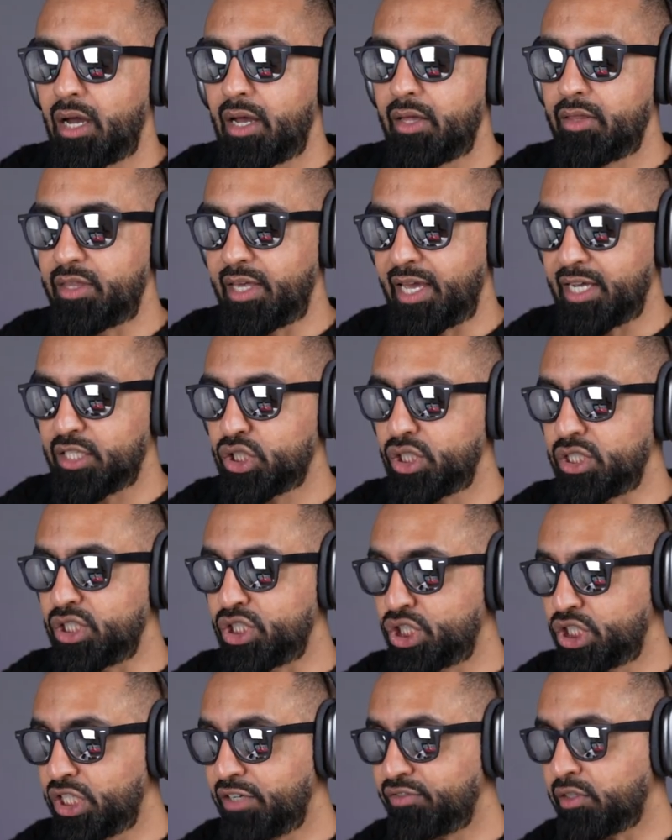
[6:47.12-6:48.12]
they actually
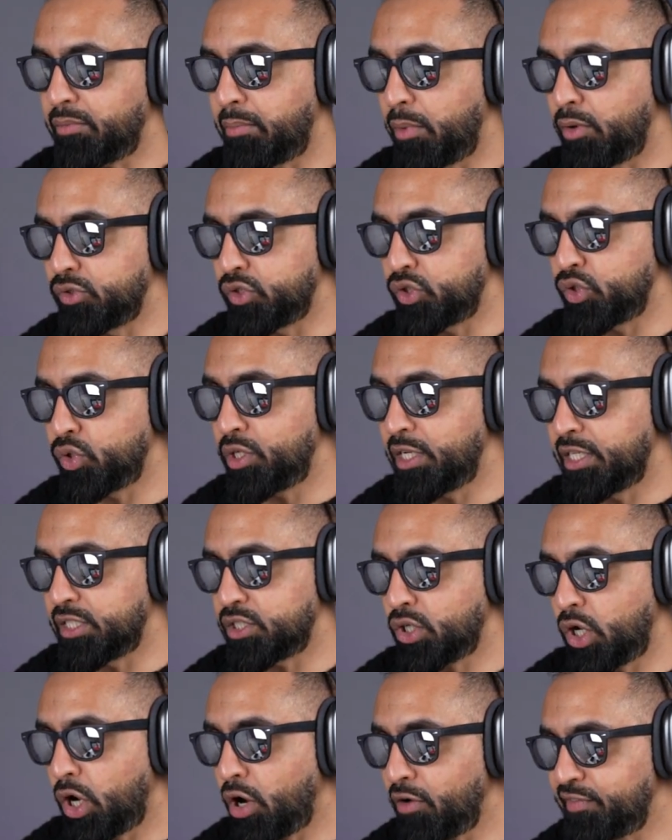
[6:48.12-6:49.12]
shift the most
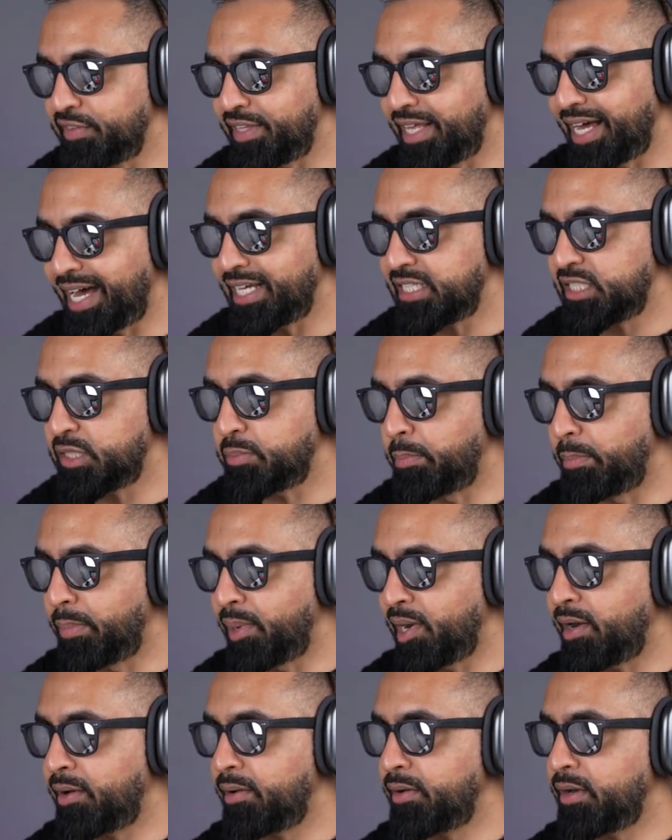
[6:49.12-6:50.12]
units of that,
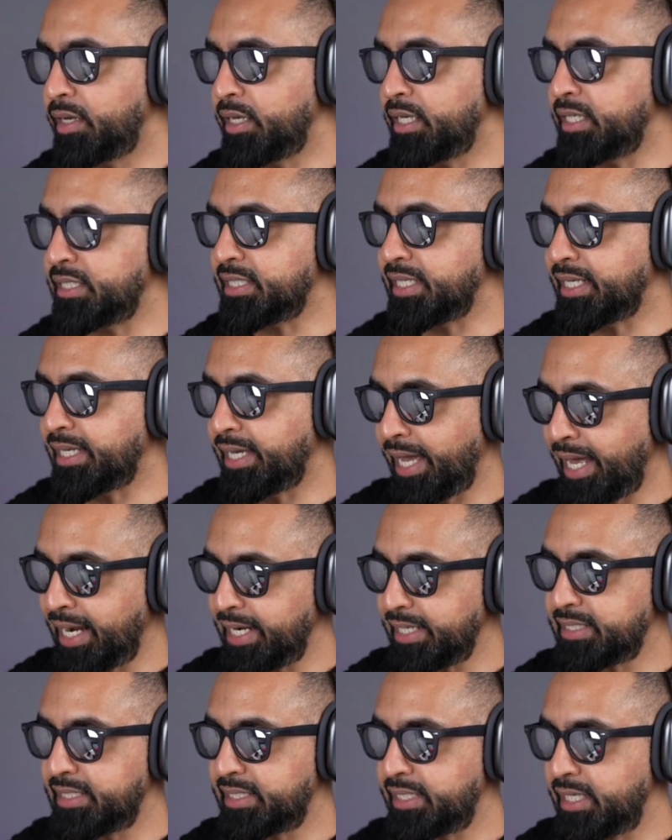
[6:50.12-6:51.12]
but it's the
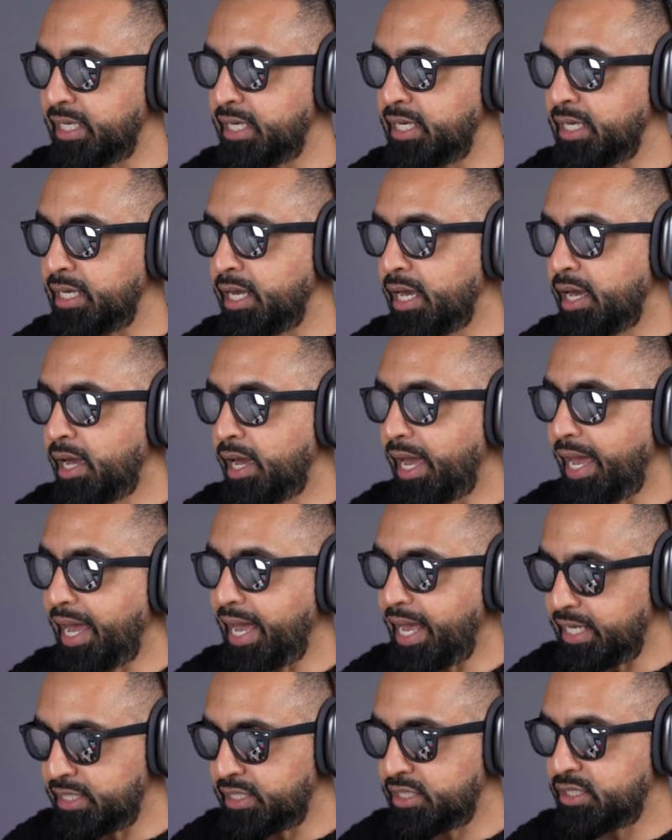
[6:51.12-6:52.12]
Galaxy
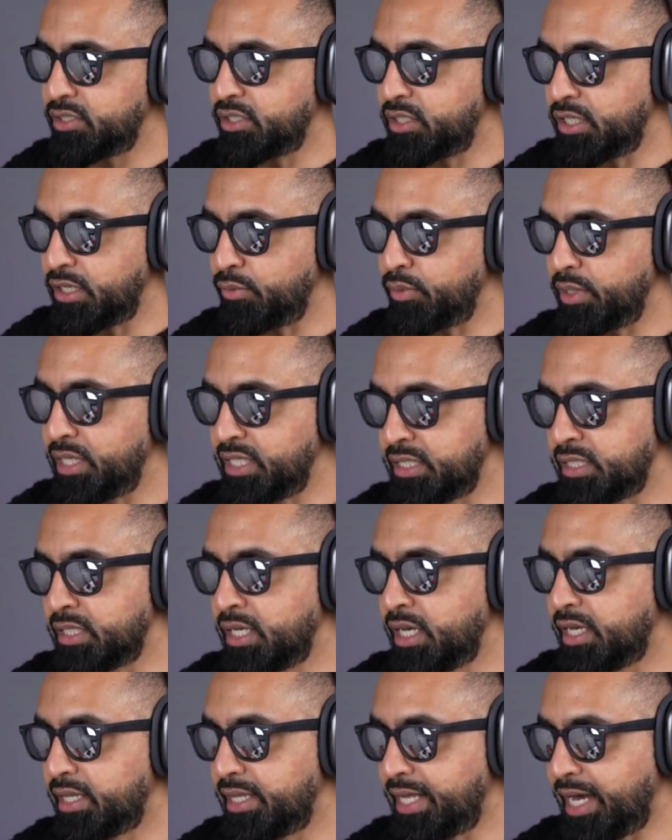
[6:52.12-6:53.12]
S series
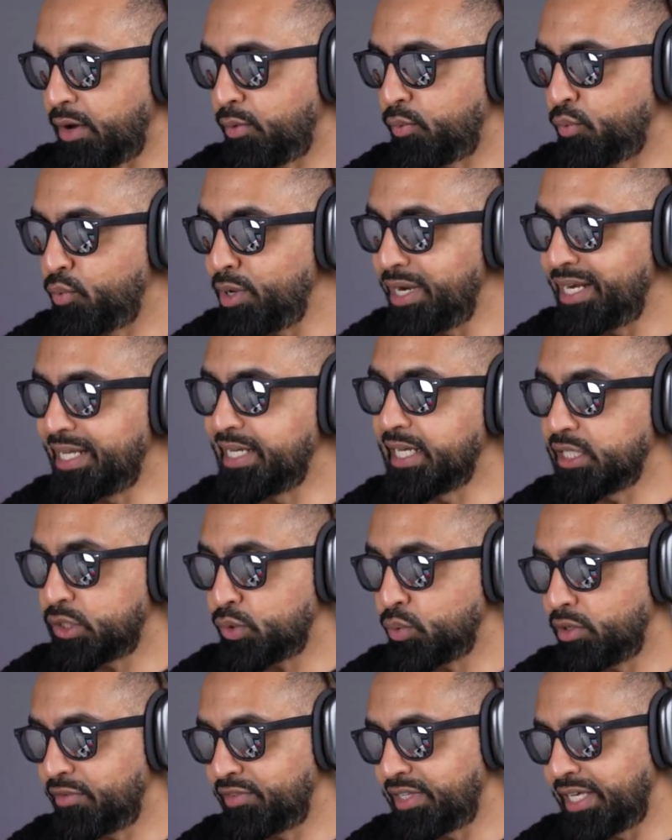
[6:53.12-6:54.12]
that really gets
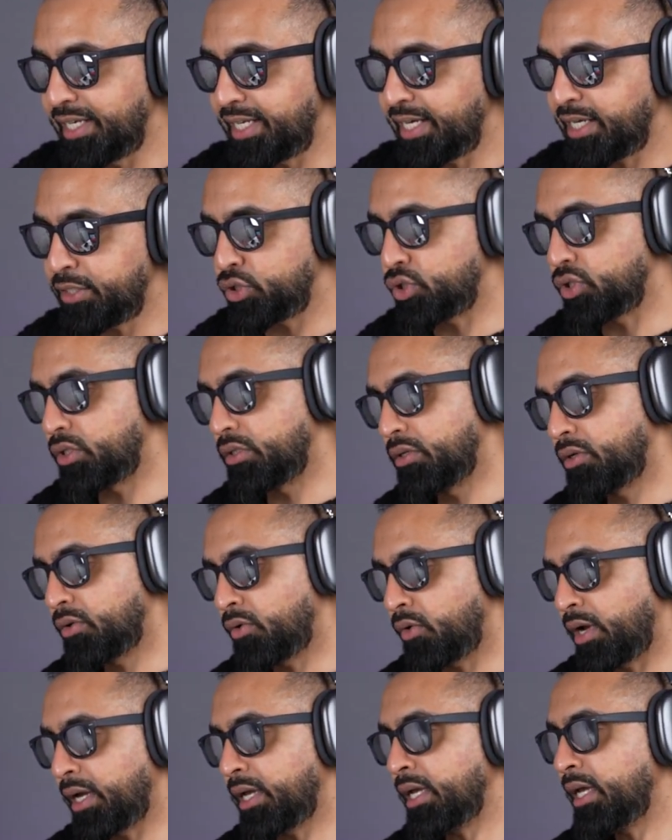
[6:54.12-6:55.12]
all of the attention,
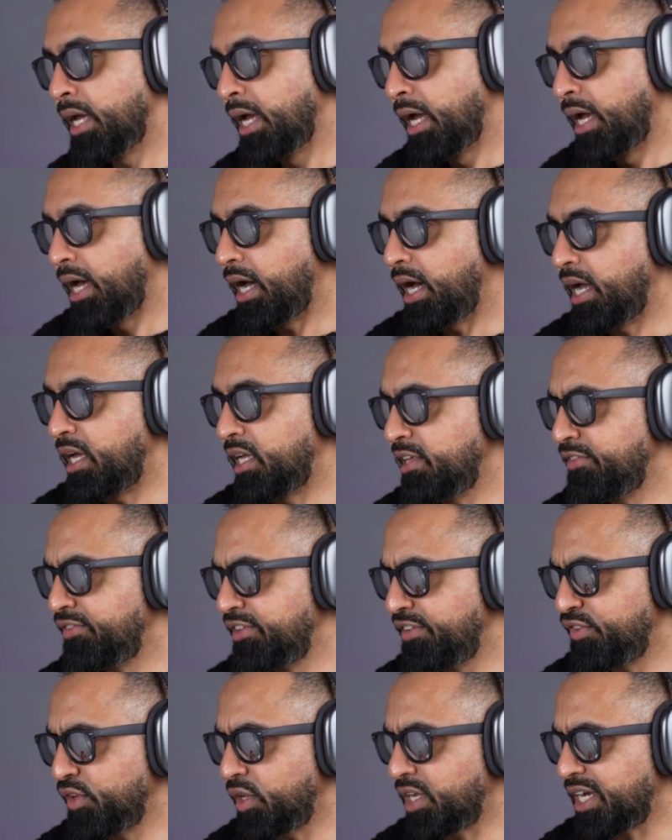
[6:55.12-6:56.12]
right? And even
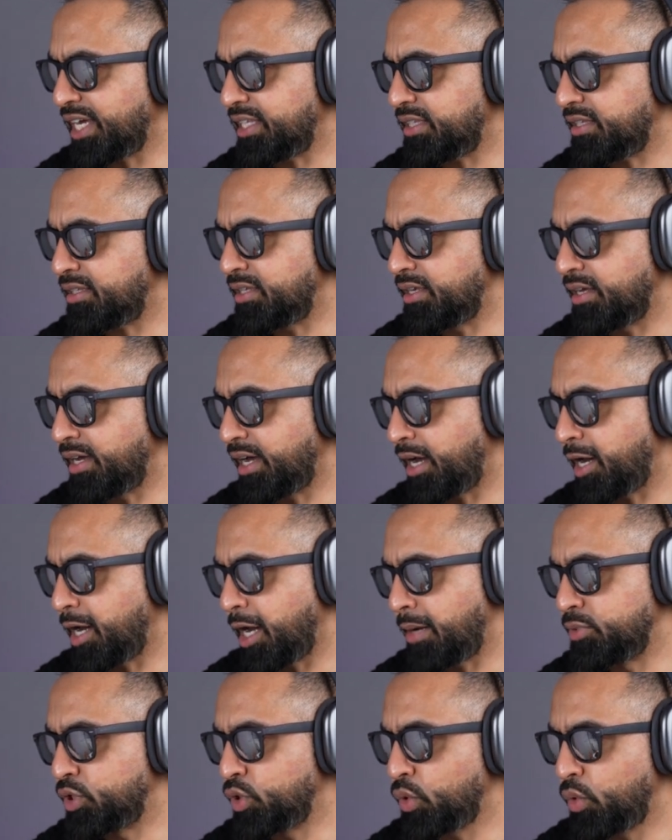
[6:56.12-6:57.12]
if you look at
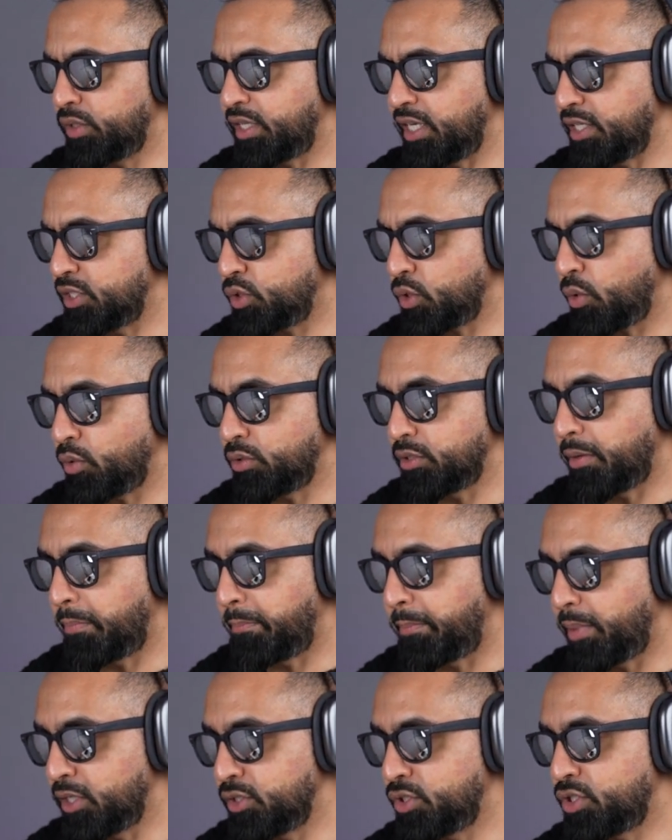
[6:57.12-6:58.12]
I'm sure they sold a
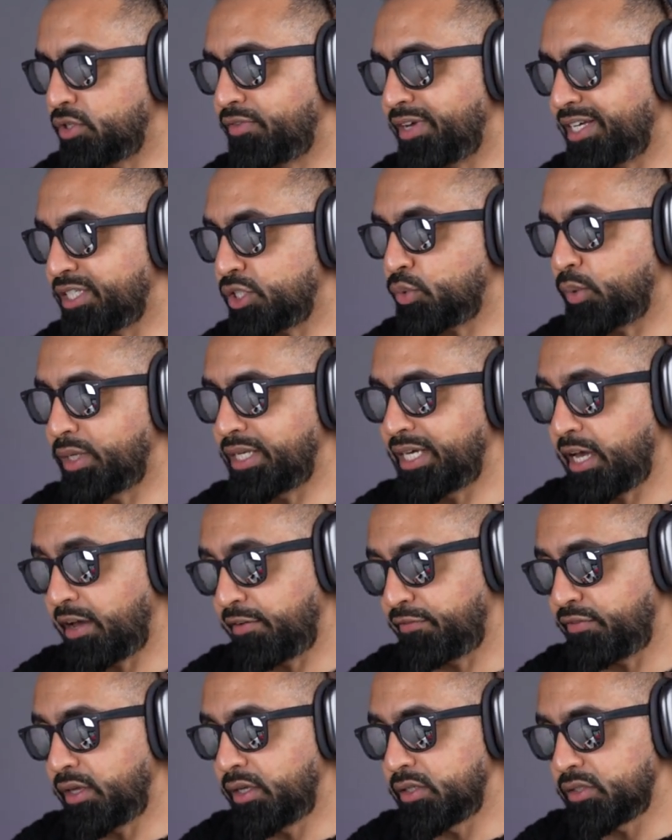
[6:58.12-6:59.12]
bunch of S20
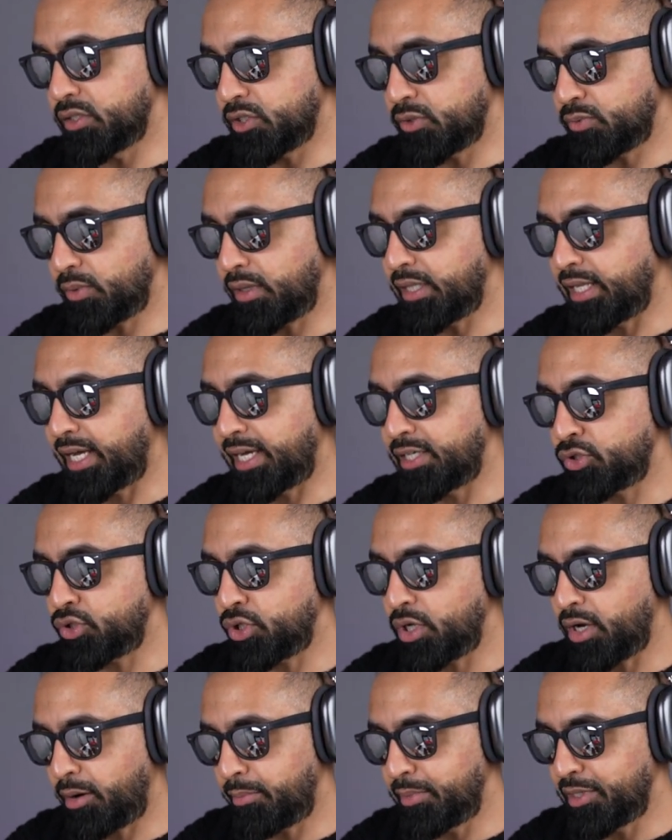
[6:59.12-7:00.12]
FEs as well last
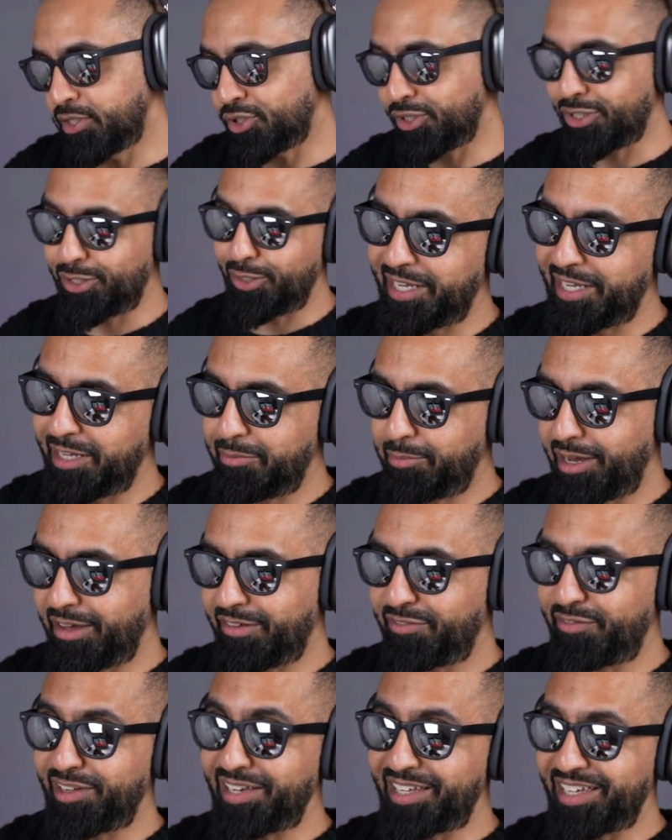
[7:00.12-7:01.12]
year. I mean, just at my
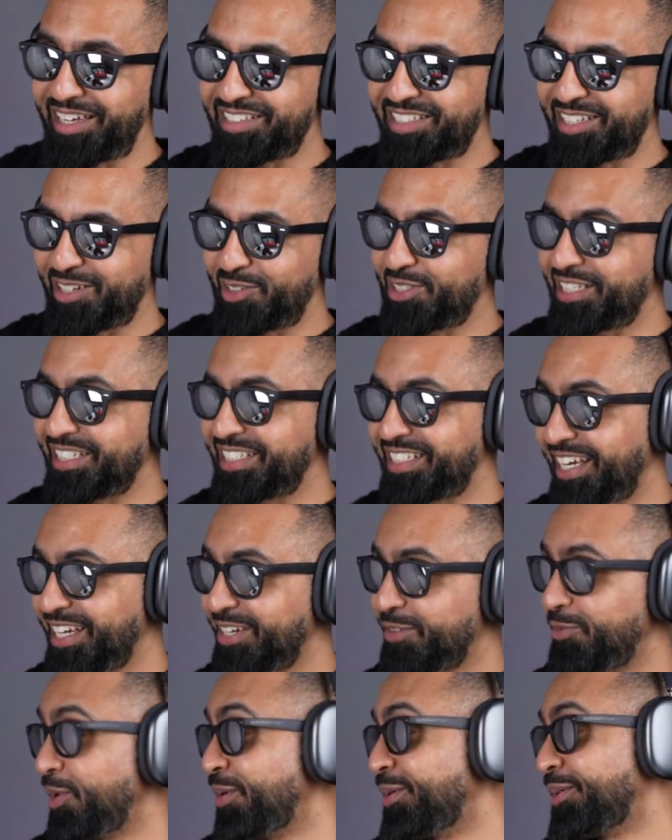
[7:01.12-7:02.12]
affiliates, I was just
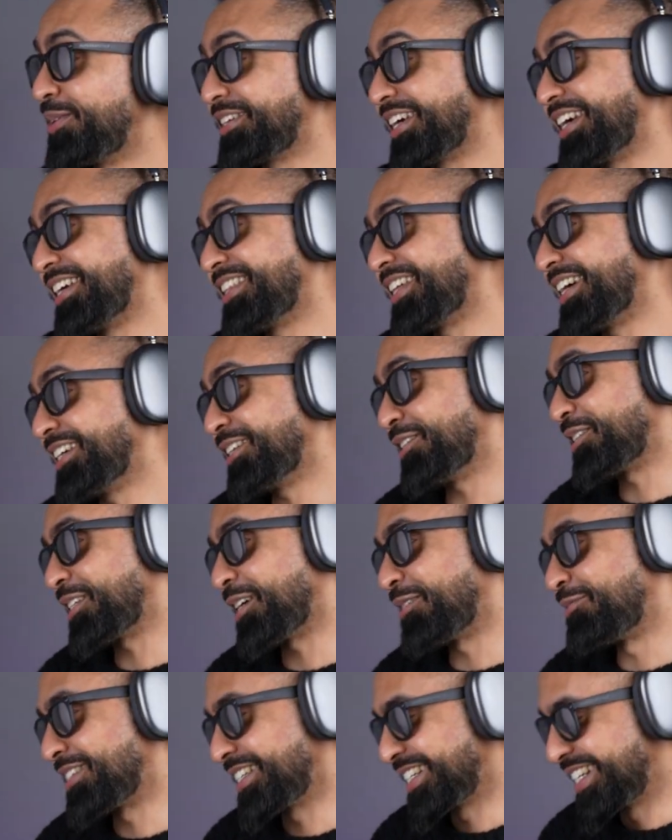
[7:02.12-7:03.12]
like, whoa, okay, thank you,
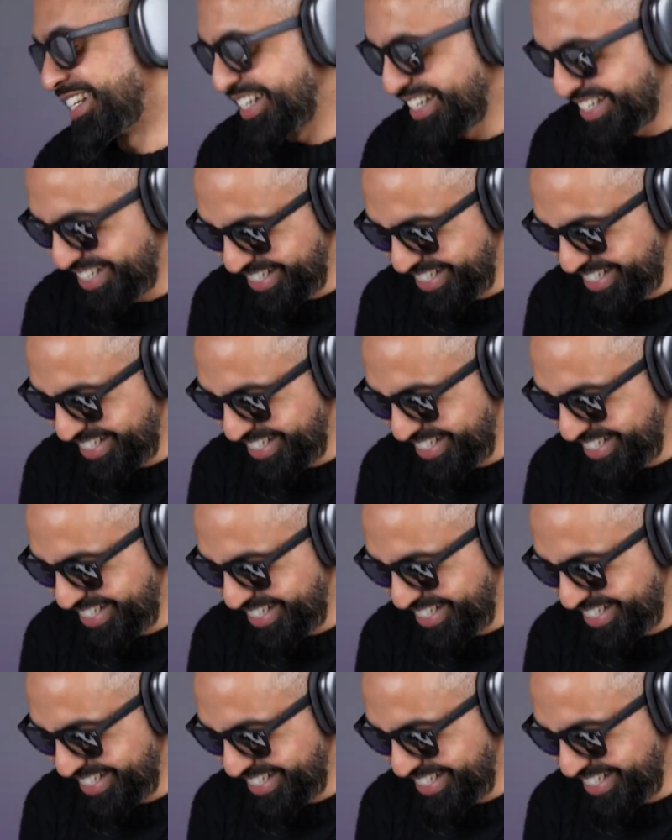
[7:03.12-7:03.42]
Samsung.